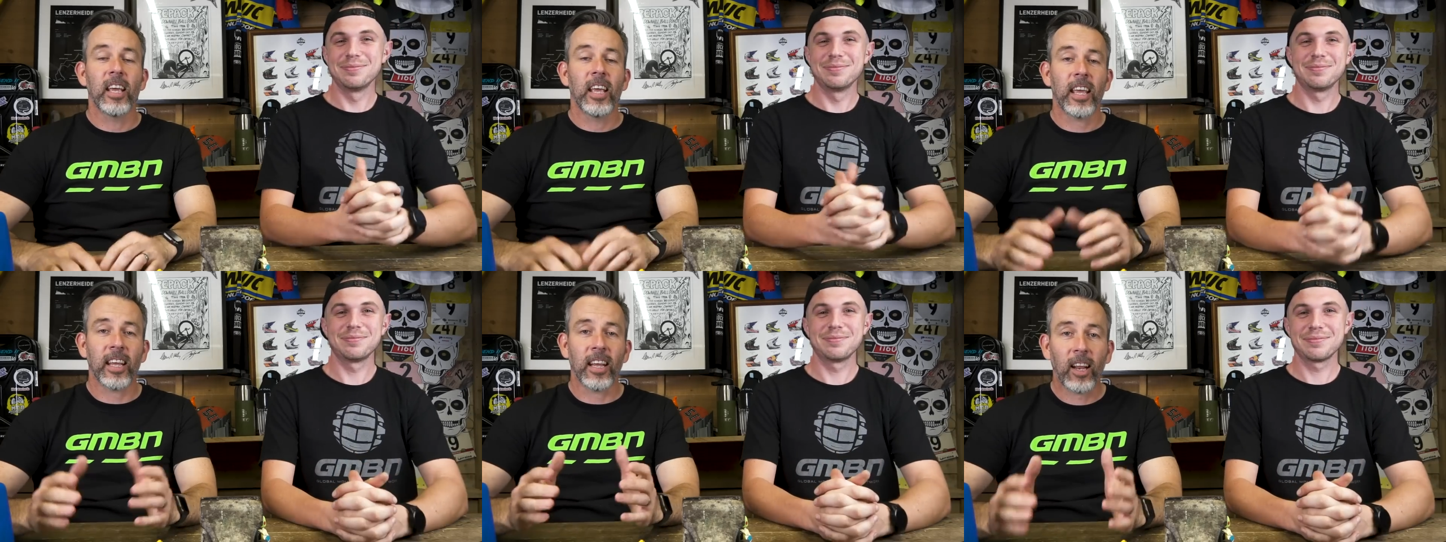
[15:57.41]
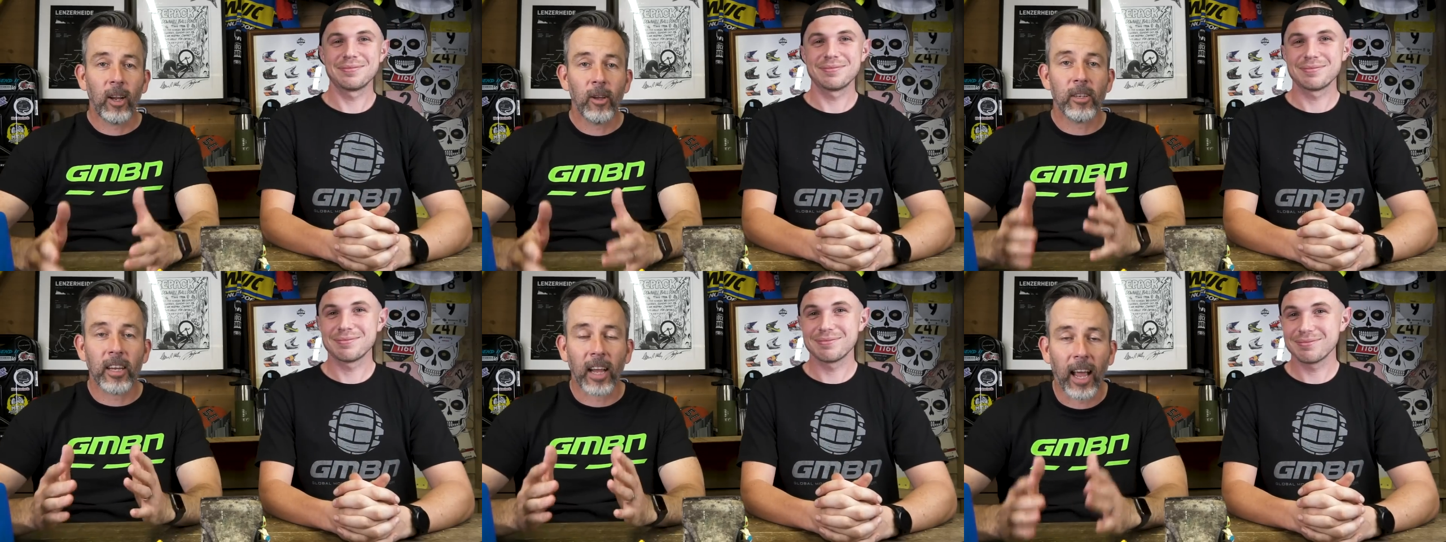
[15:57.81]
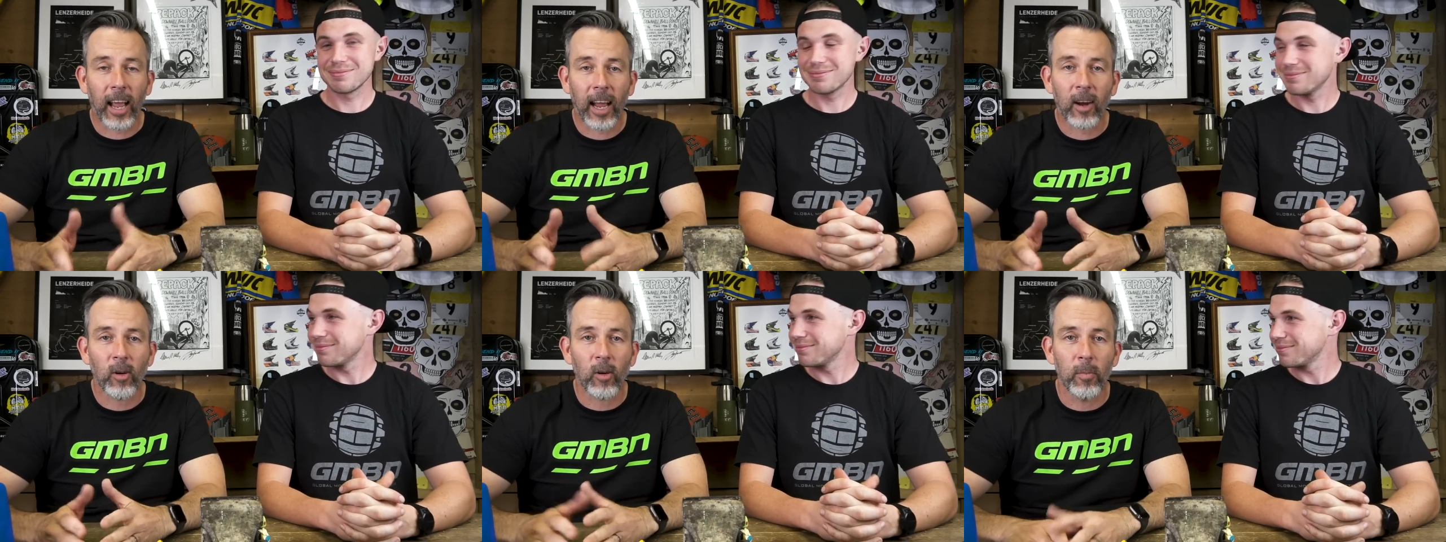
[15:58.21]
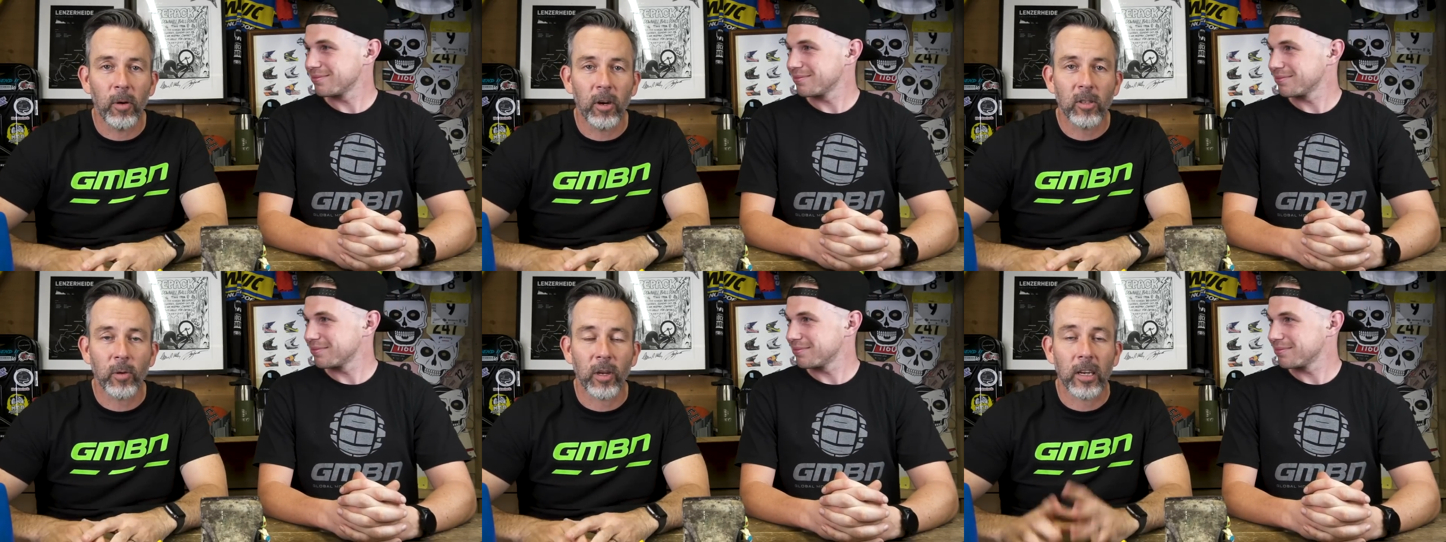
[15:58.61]
Speaker 1: including a hack or a
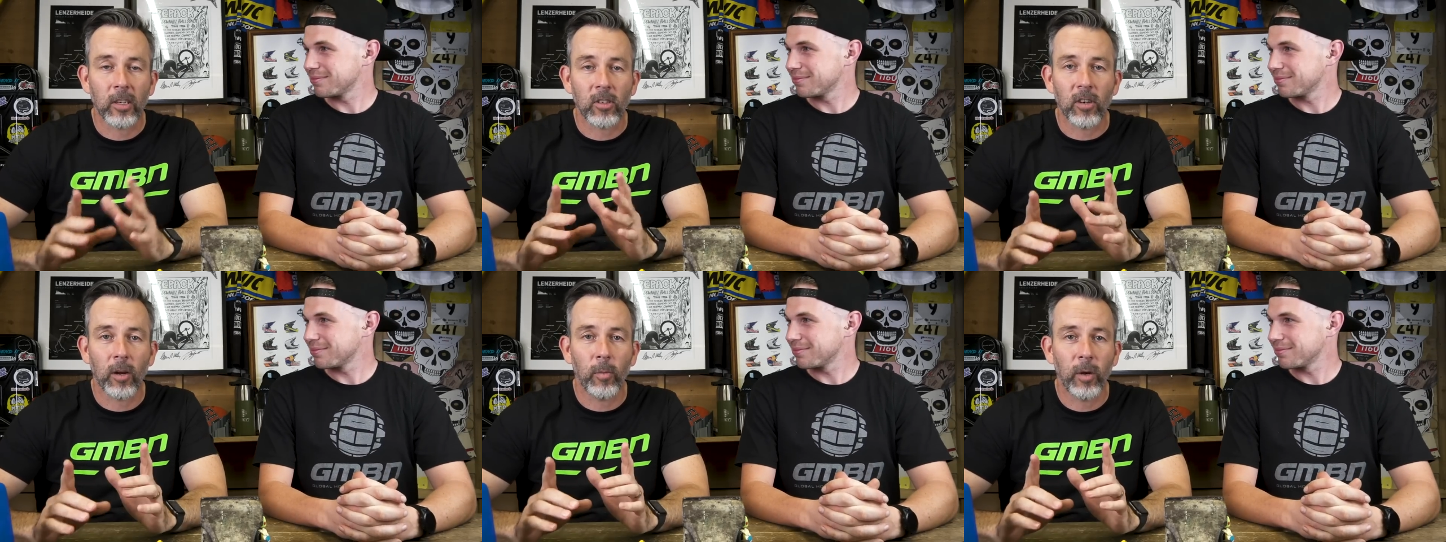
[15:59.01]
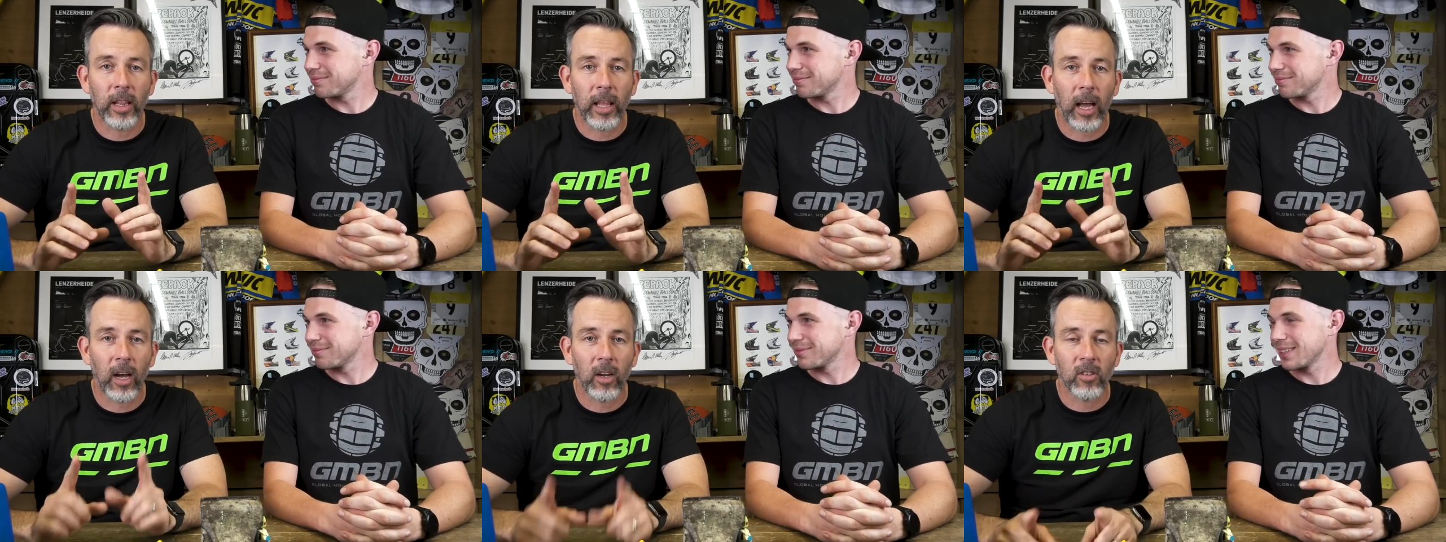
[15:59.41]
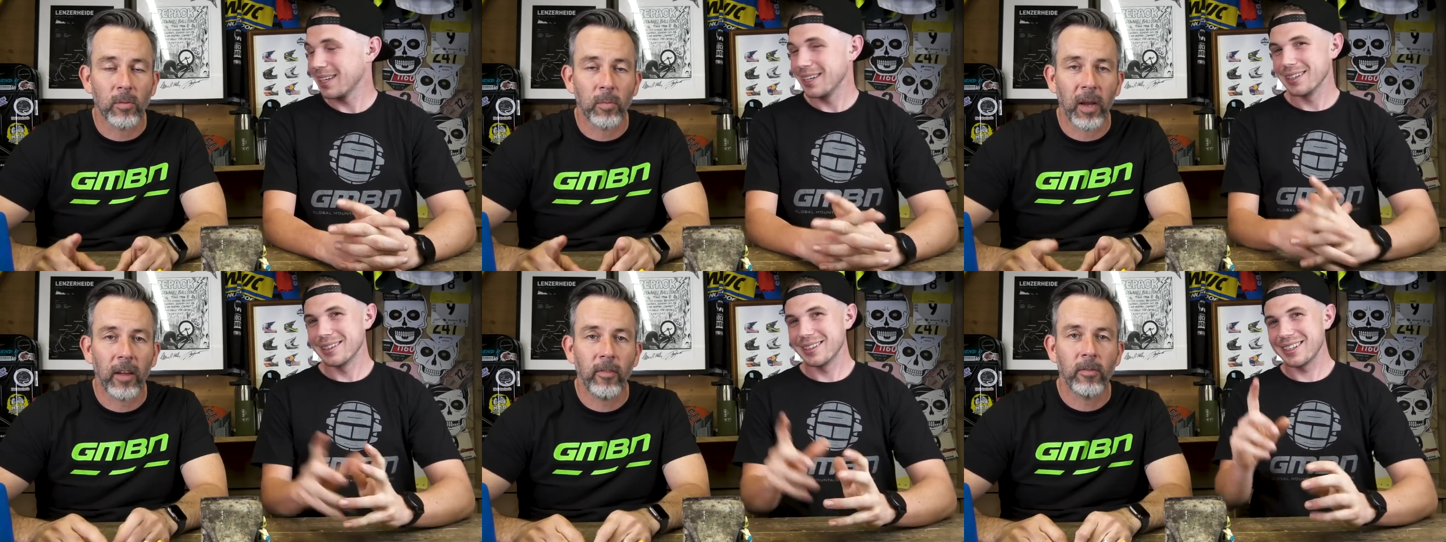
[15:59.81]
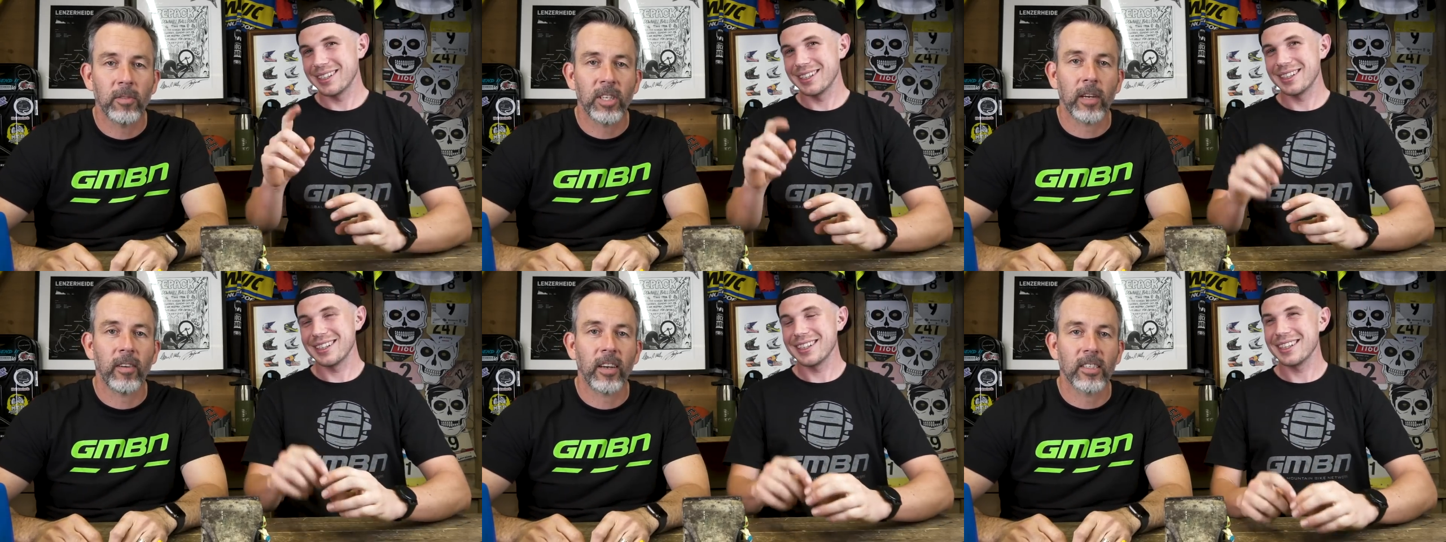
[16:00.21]
bodge where you can try and win that £100 for
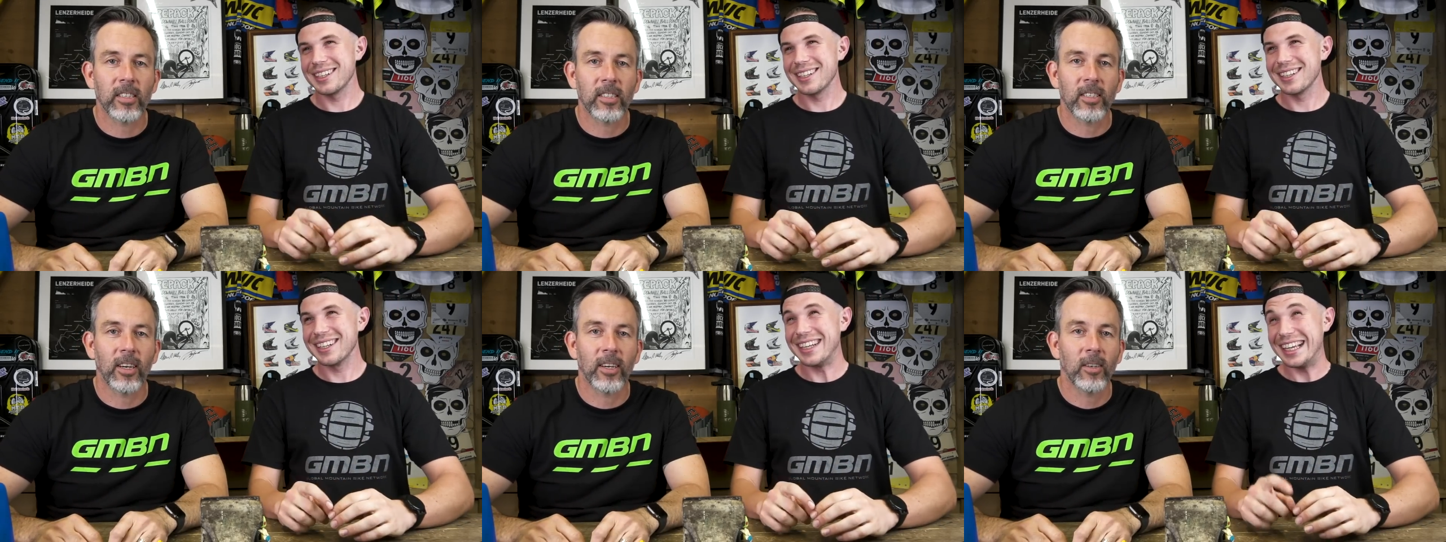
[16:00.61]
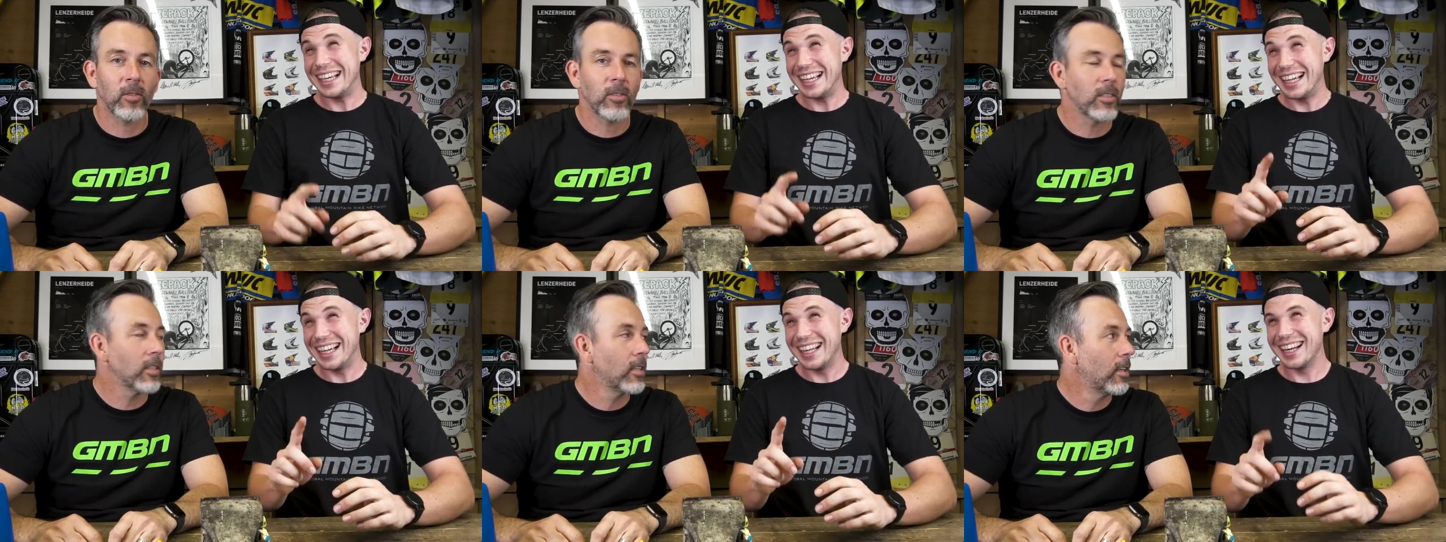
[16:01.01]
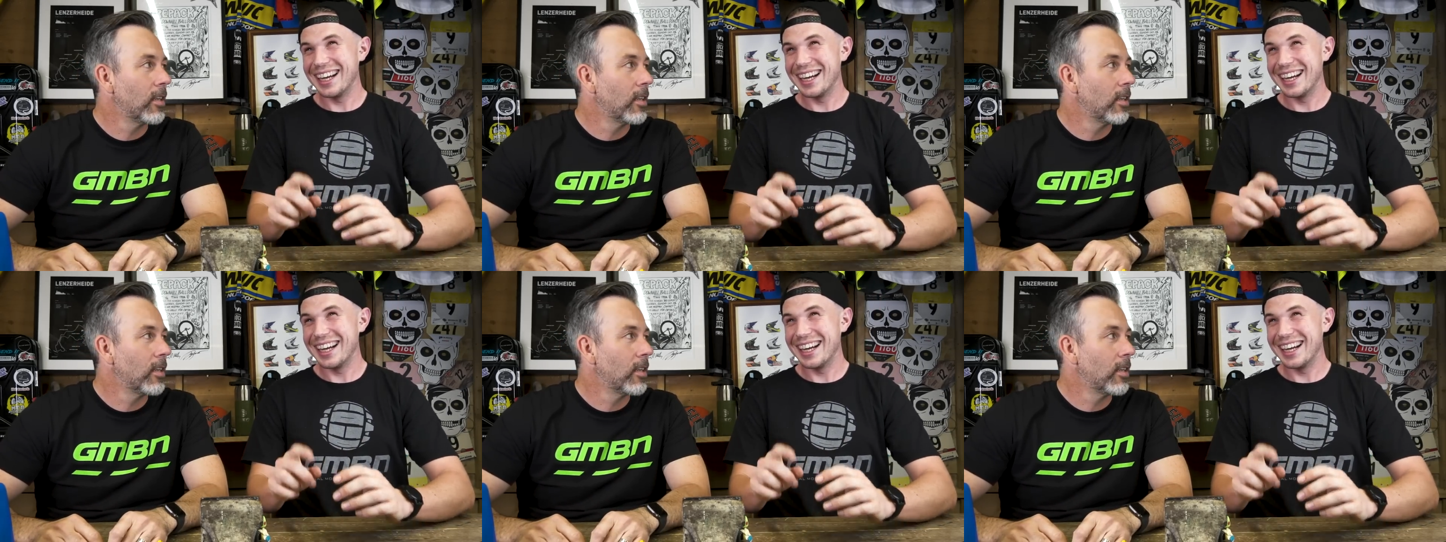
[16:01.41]
chain reaction cycles,